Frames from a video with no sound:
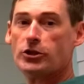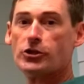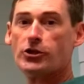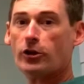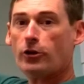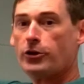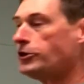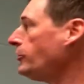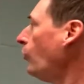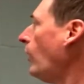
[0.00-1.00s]
you to circle the
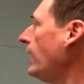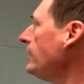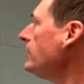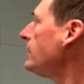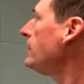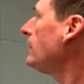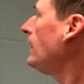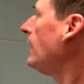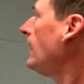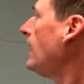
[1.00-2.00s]
2 1s
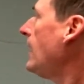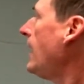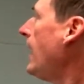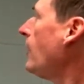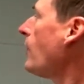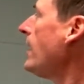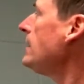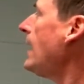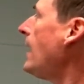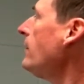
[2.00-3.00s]
and write
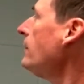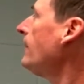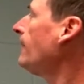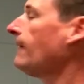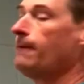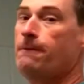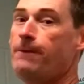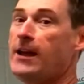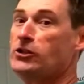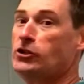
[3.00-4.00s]
down phase